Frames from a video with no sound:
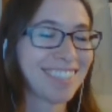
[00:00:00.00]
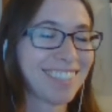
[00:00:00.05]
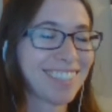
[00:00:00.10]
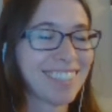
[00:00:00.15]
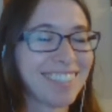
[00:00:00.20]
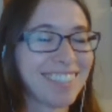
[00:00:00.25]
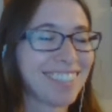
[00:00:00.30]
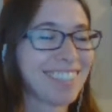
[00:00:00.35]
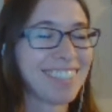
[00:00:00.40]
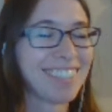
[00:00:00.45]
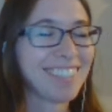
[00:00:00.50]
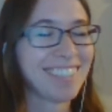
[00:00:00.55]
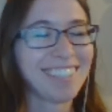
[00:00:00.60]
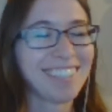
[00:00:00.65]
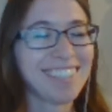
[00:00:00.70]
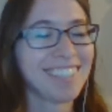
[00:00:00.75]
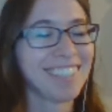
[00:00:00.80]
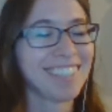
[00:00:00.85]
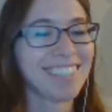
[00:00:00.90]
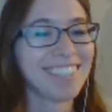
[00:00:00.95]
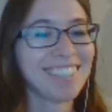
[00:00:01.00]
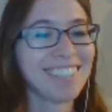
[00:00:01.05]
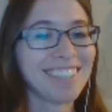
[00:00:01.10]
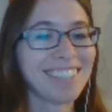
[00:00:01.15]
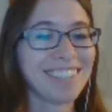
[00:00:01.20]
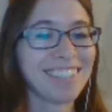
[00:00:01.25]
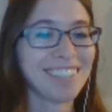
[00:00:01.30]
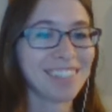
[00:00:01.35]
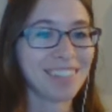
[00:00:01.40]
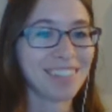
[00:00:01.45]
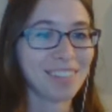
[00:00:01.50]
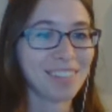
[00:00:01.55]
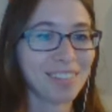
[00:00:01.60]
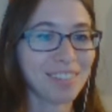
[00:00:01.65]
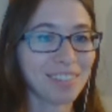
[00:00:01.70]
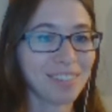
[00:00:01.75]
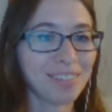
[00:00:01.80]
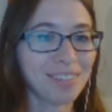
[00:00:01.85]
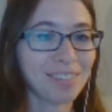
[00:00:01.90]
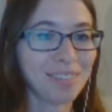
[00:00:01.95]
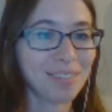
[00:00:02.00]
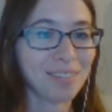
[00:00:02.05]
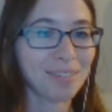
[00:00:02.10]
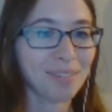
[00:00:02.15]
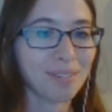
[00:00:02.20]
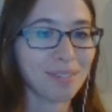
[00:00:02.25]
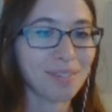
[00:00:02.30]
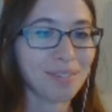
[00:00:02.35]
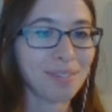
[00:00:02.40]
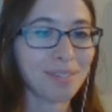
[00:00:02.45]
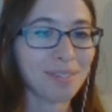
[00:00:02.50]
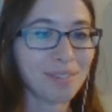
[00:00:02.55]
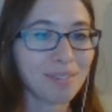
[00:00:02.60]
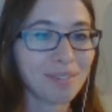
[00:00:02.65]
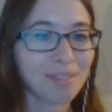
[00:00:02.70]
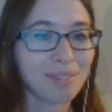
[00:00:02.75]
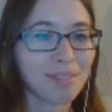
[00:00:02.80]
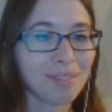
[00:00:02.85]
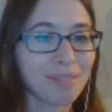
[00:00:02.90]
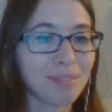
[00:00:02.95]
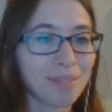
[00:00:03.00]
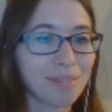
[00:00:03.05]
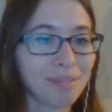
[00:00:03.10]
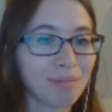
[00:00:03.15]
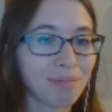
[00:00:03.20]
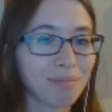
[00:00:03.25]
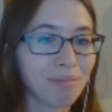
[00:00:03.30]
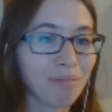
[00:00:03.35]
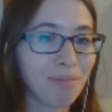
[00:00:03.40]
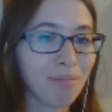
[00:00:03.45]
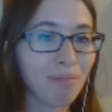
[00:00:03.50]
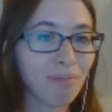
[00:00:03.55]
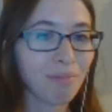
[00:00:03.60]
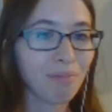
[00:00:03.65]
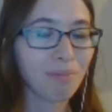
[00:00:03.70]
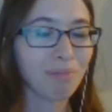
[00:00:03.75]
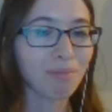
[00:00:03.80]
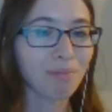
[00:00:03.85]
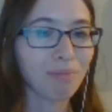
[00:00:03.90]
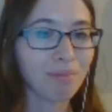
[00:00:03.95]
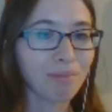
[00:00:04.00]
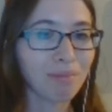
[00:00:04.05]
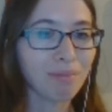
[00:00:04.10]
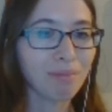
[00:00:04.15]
(silent)